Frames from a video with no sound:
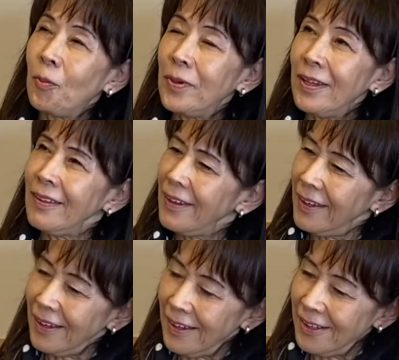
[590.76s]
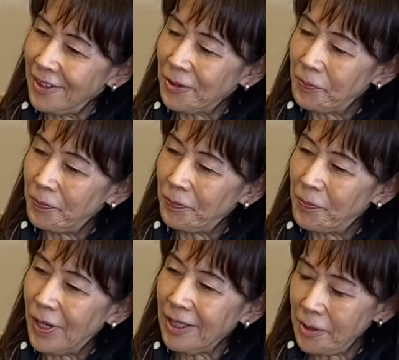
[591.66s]
But I think
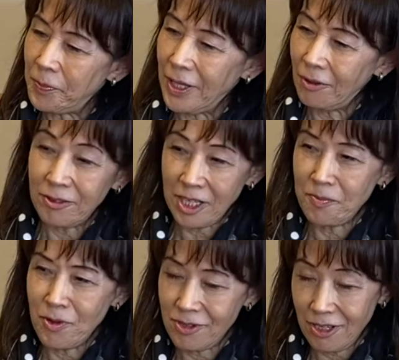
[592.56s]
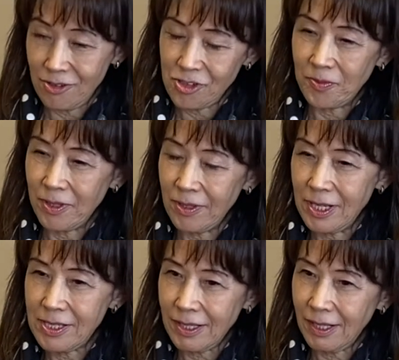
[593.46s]
playing the piano, some music instrument,
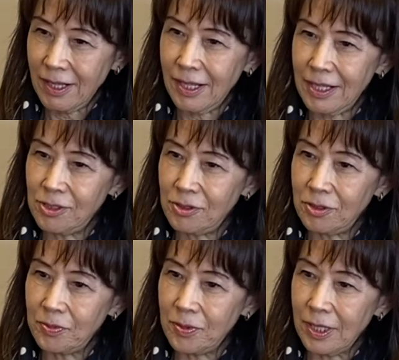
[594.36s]
is a kind of